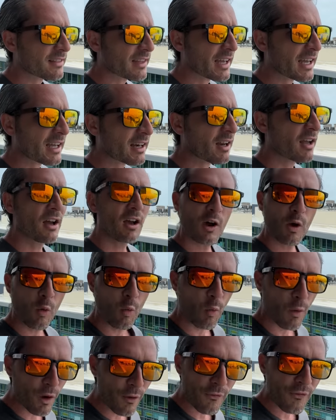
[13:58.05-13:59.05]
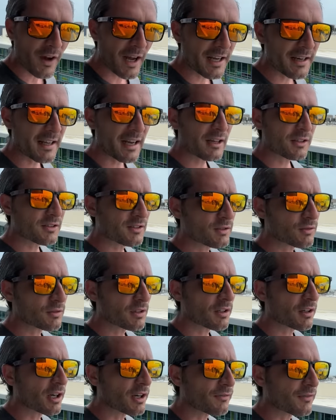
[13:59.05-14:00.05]
that. We'll find out soon
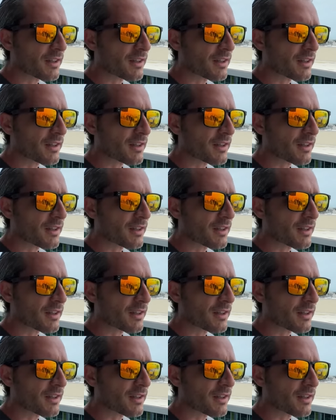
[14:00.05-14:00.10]
enough.